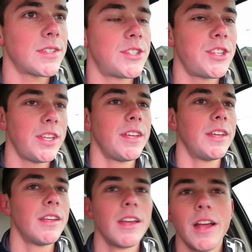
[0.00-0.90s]

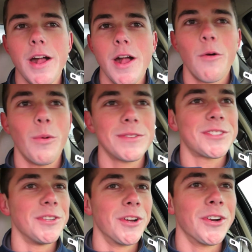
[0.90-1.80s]
she wants
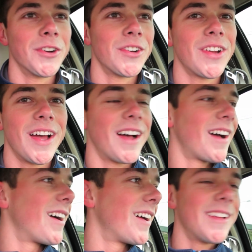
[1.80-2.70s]
to learn
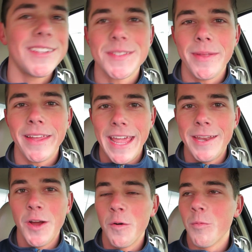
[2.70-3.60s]
uh, some like
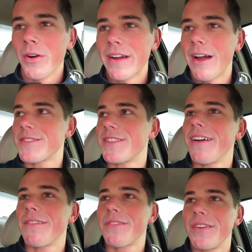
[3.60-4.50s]
in-home workout
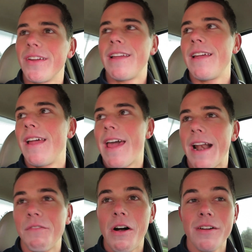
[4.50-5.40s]
stuff
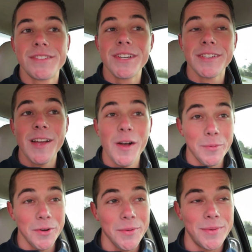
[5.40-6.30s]
and I volunteered to
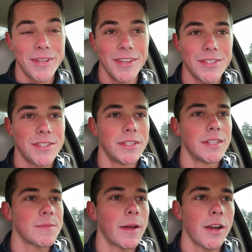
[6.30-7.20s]
help her because she
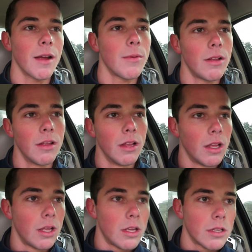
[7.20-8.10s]
is my grandma
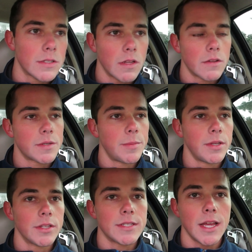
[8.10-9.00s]
so that should be a good